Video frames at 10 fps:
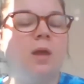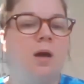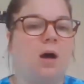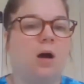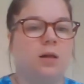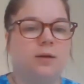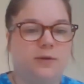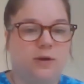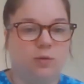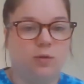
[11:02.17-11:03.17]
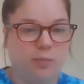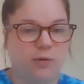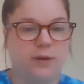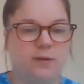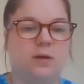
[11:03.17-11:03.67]
all of your
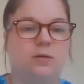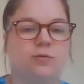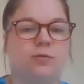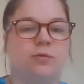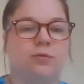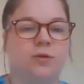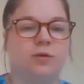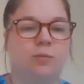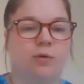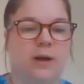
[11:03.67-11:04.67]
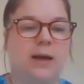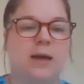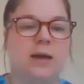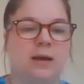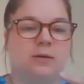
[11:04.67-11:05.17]
points that you drew to point
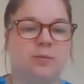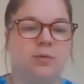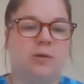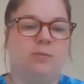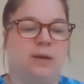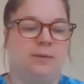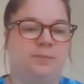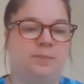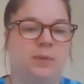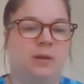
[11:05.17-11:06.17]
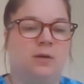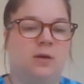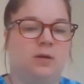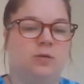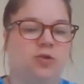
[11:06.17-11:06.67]
A and point B,
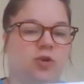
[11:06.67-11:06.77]
you should